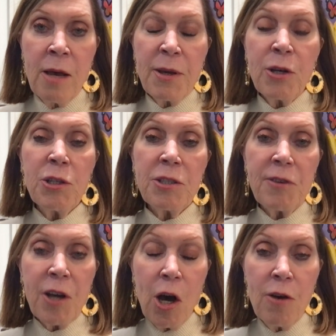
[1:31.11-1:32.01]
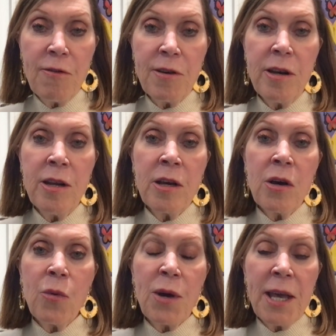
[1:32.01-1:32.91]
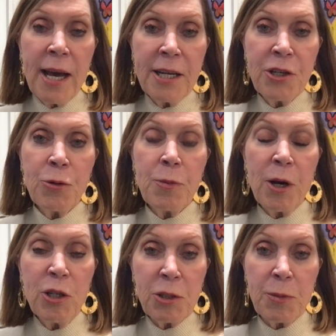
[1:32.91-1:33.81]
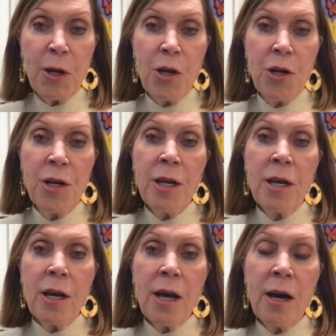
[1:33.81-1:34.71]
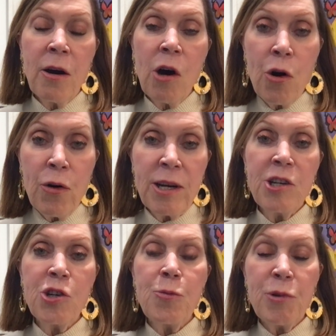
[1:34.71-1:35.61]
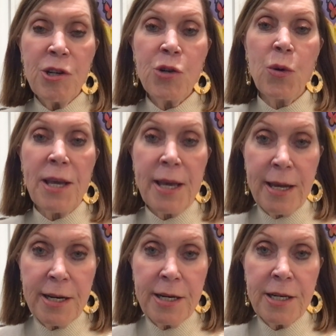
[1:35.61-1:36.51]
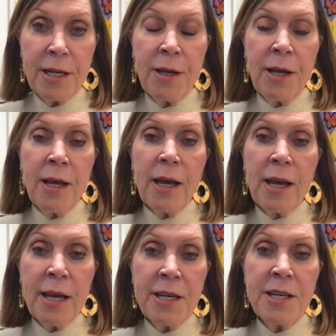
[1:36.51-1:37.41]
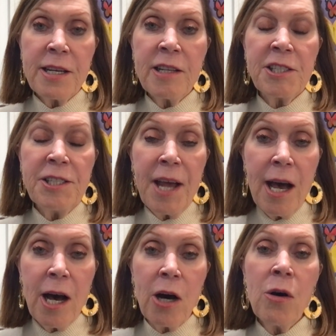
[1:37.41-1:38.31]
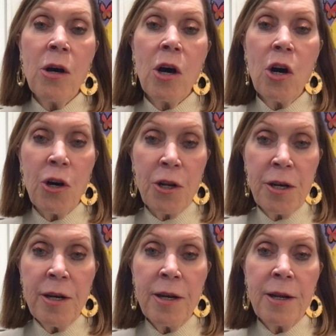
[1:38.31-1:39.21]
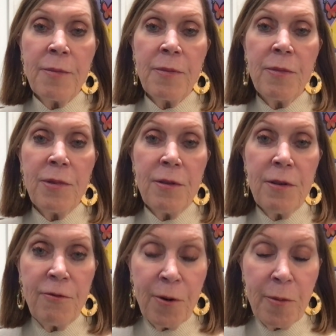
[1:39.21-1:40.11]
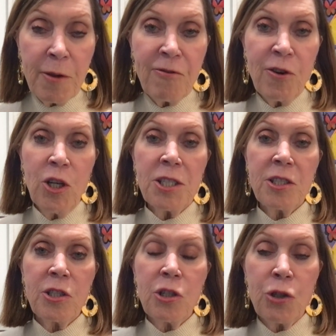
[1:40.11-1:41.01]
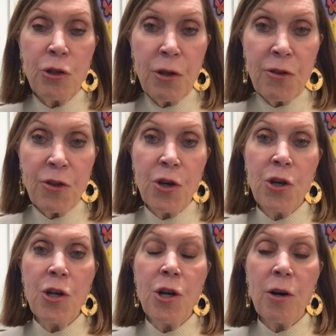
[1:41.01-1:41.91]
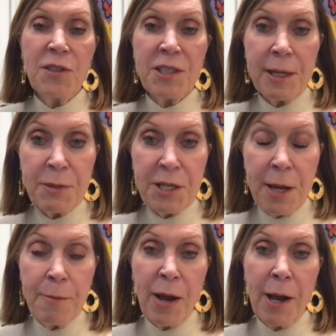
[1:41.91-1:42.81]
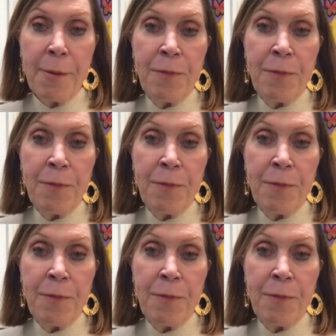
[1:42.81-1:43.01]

Because of COVID, we had to postpone our Orange Bridge weekend, and it's now on from the 1st to the 3rd of September,